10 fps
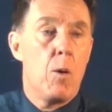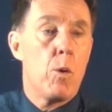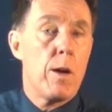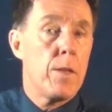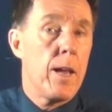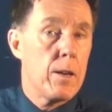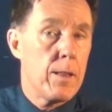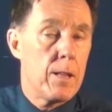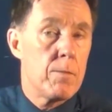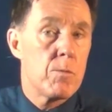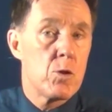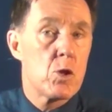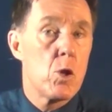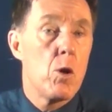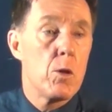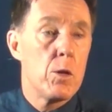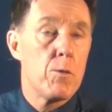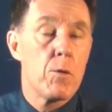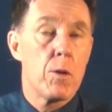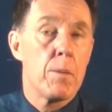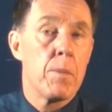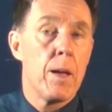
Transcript: We have to handle that slightly differently,